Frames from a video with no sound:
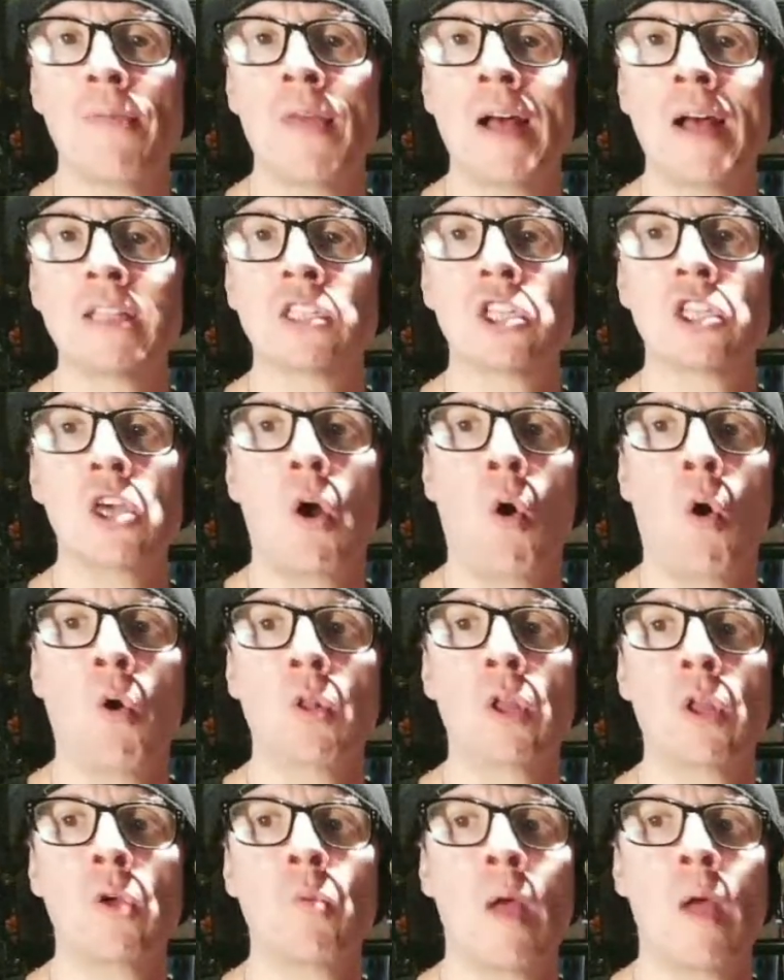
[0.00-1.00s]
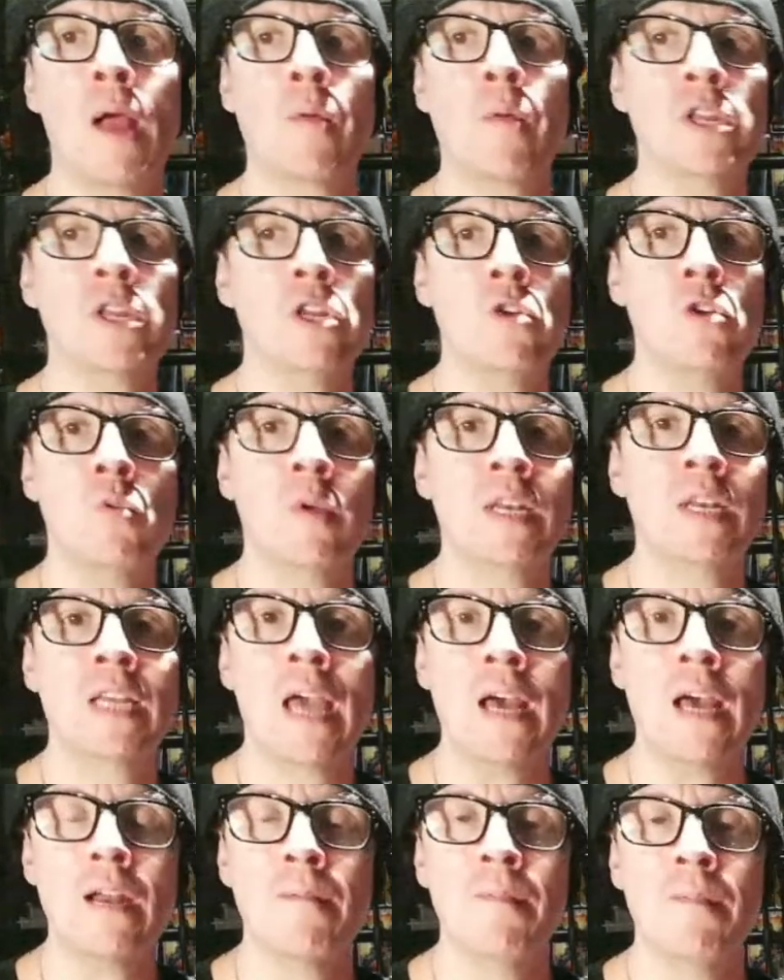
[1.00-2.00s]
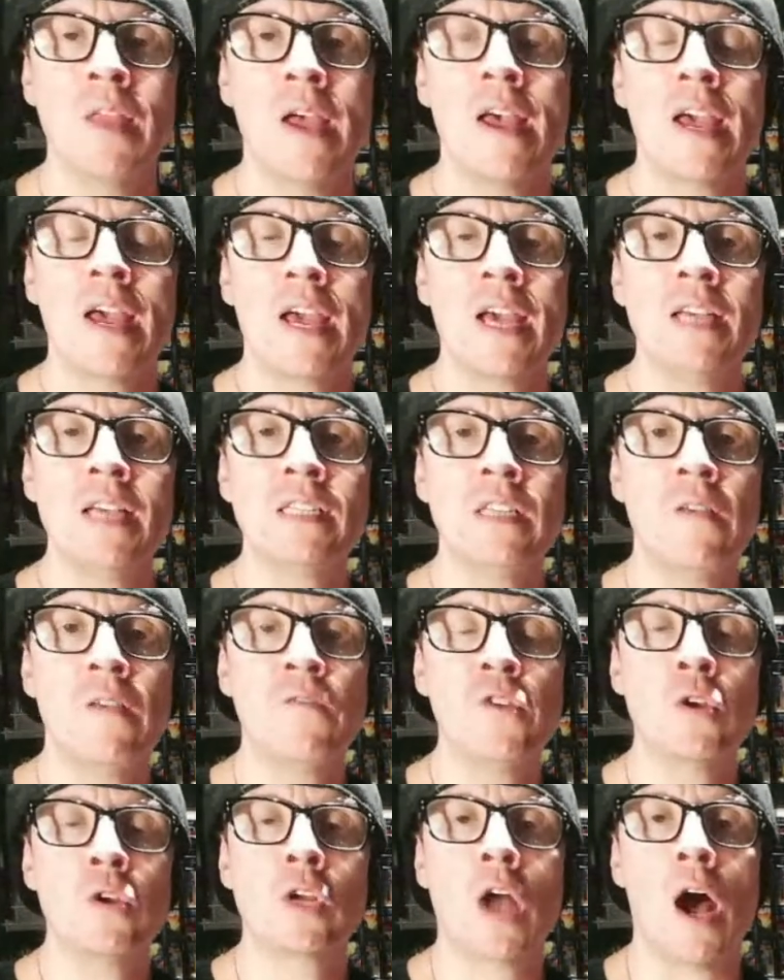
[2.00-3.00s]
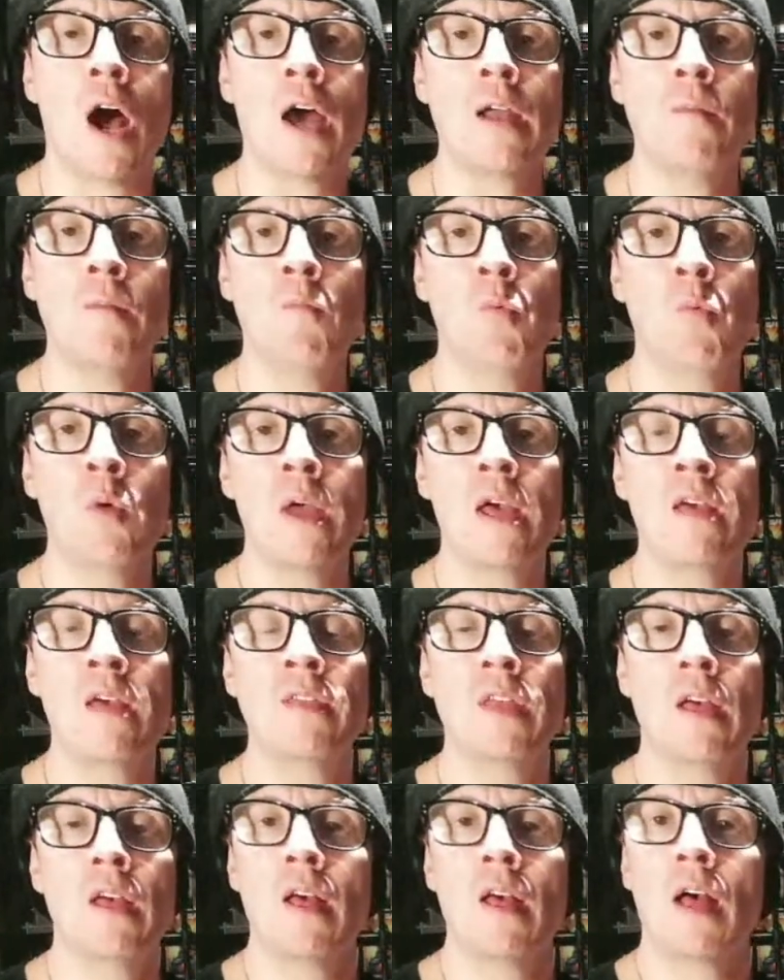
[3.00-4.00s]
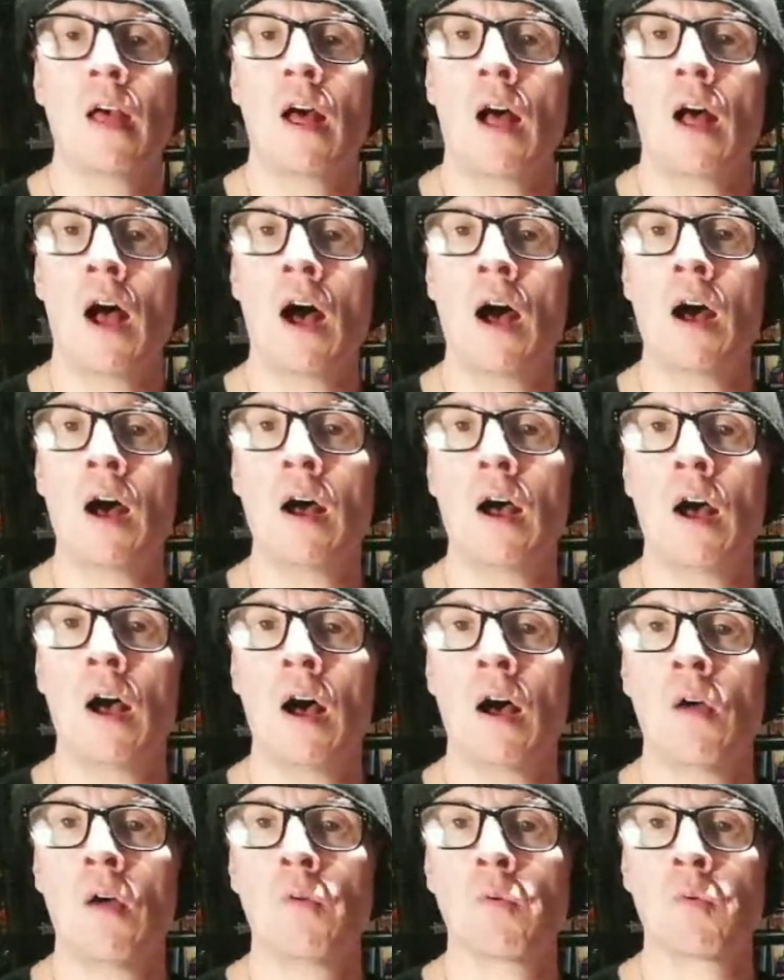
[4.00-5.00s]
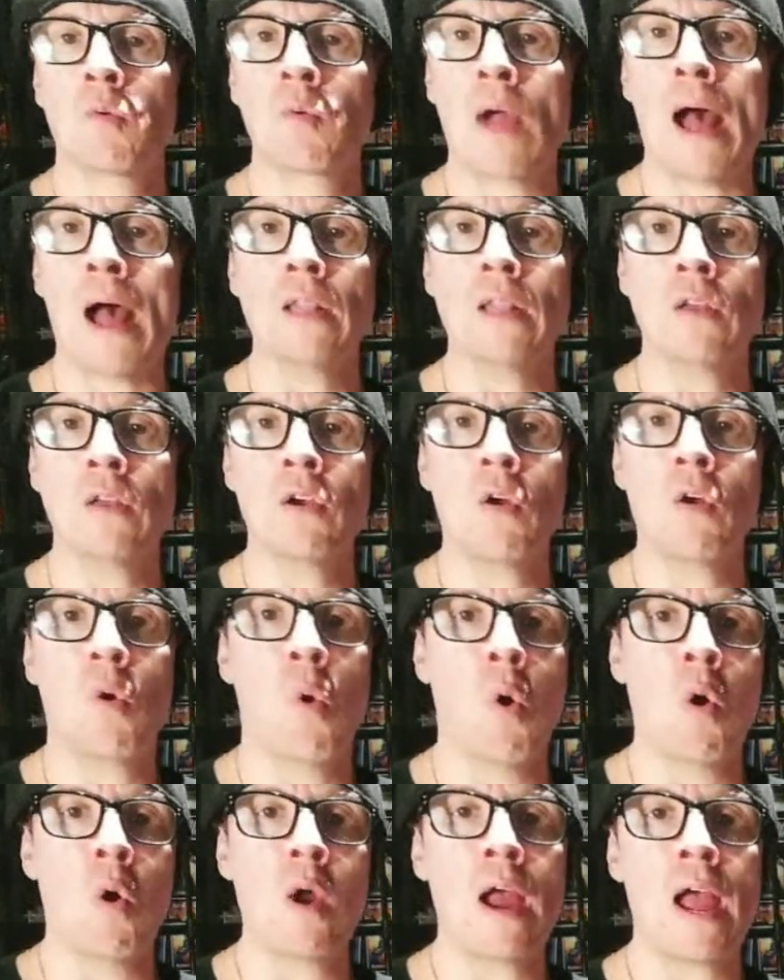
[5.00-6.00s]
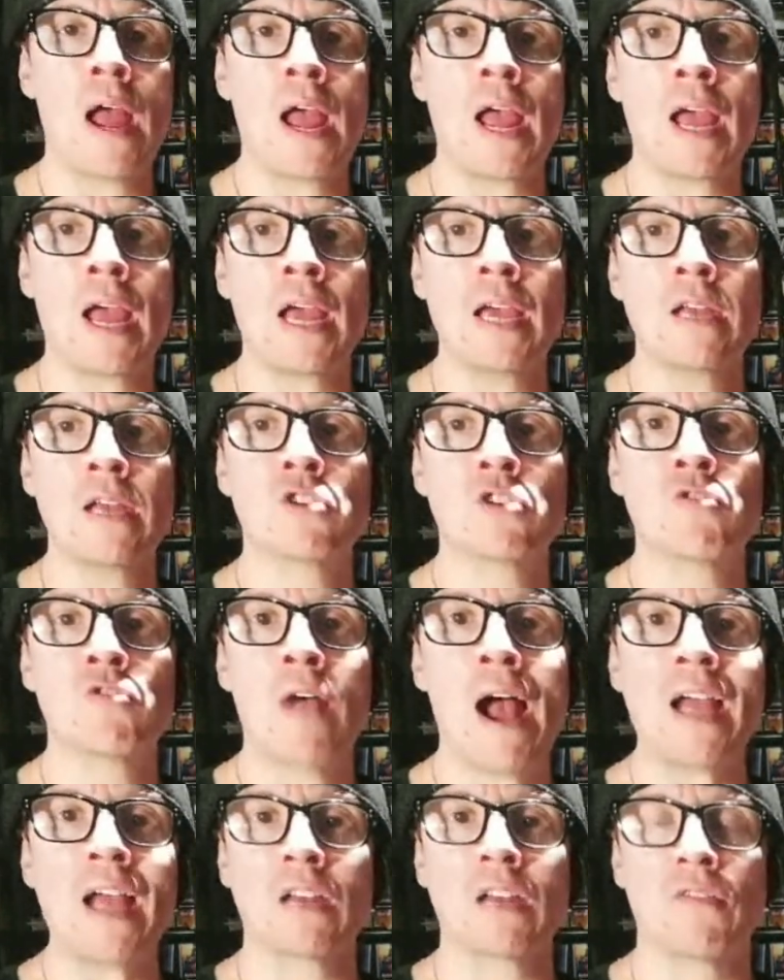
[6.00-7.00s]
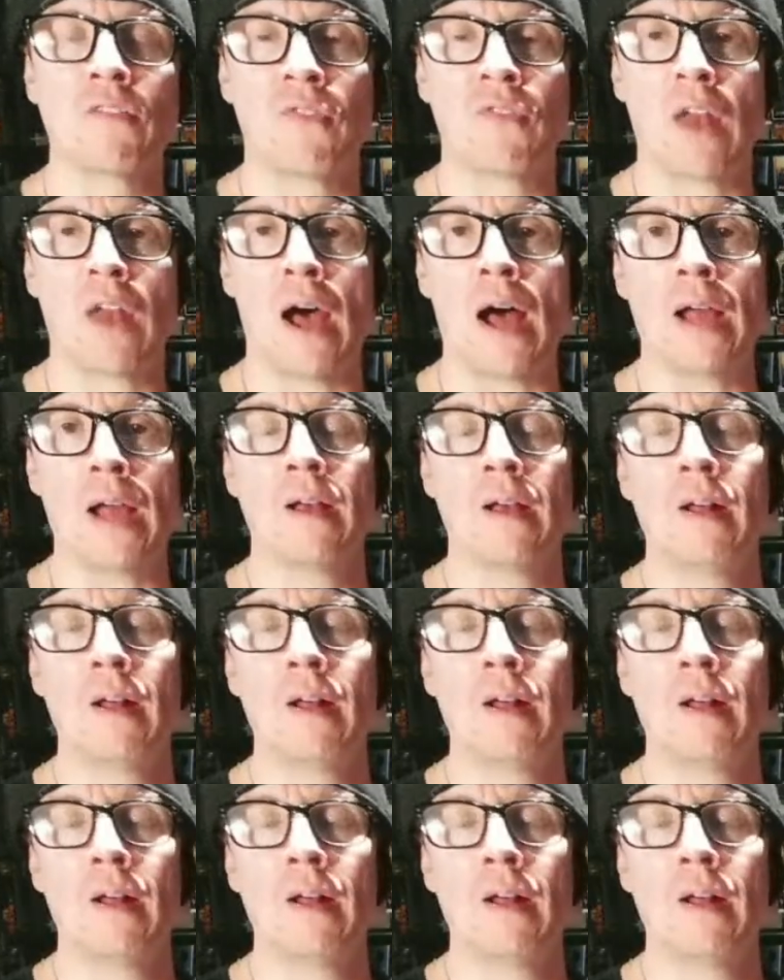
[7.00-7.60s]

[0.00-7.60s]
That's the only way you would get them, is if you got them with a Rattler or a Dragonfly.